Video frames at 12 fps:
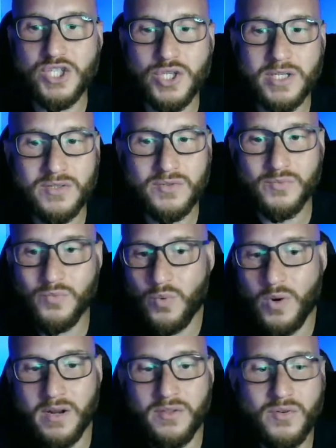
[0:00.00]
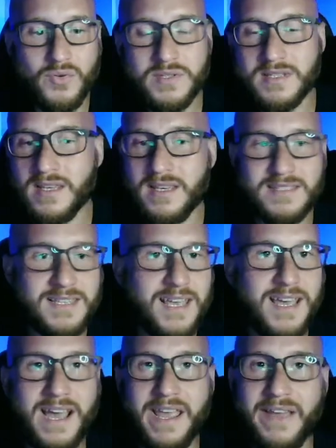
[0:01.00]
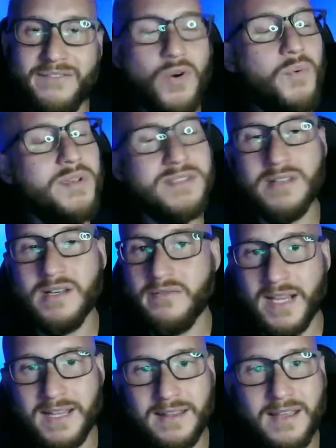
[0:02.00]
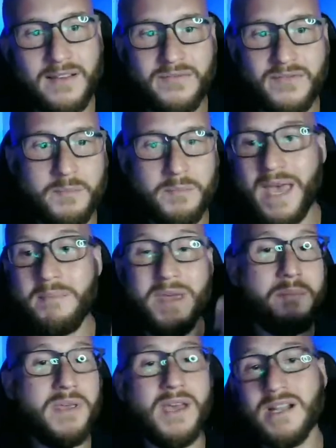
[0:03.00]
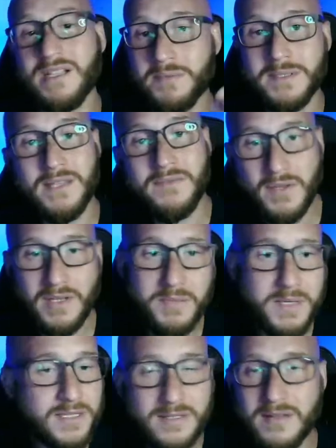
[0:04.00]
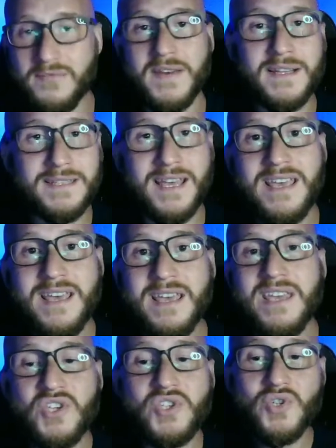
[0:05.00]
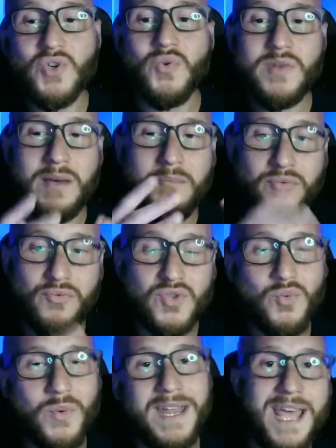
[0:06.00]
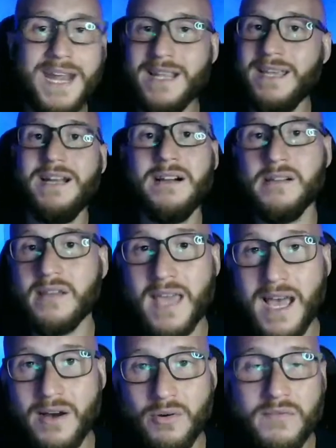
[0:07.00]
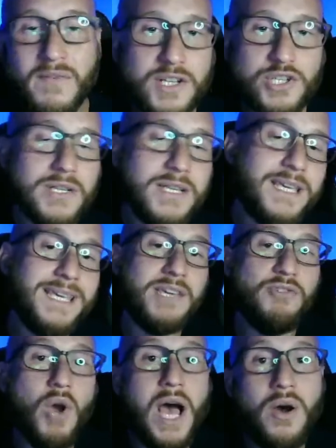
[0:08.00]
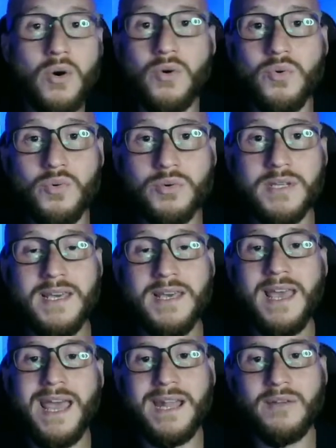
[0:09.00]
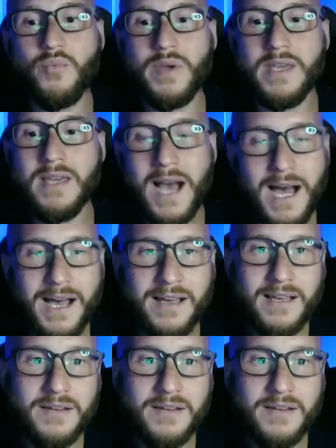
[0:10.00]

just one of those things that I have always loved. I loved Batman Beyond specifically because of the fact that he showed that Bruce Wayne had to get out of the cowl. Eventually, he got old, and we got